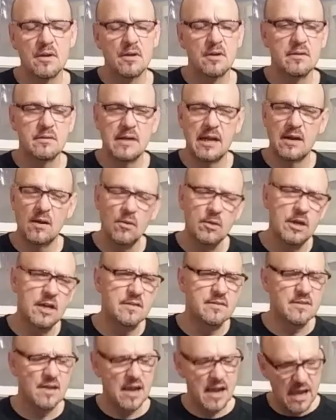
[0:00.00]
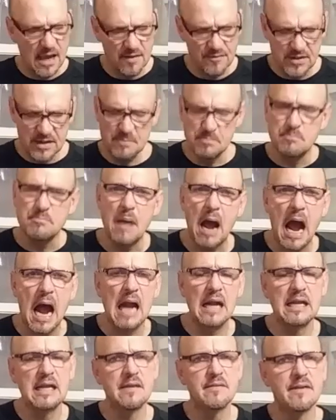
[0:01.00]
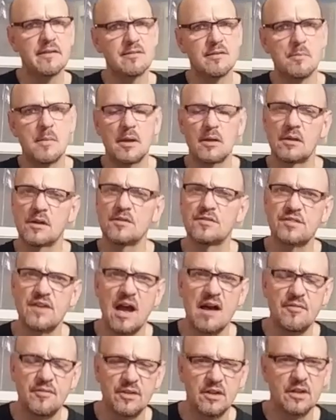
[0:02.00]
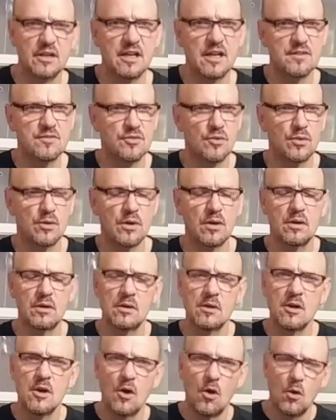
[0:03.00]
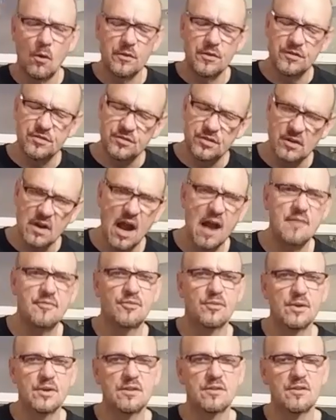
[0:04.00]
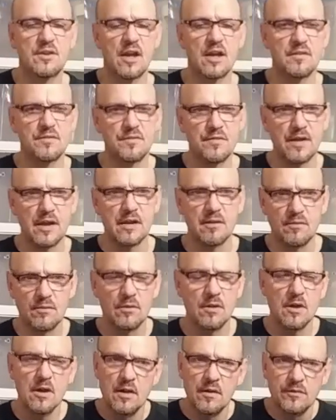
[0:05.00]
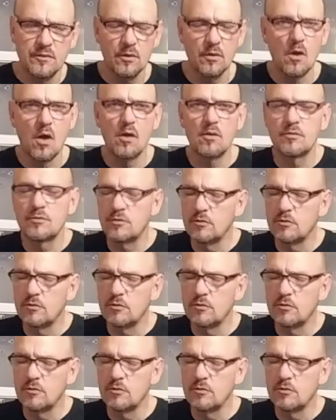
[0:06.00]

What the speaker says: They don't get the heavy body that the Melanosophila gets, or the Stenophrys get. They're long,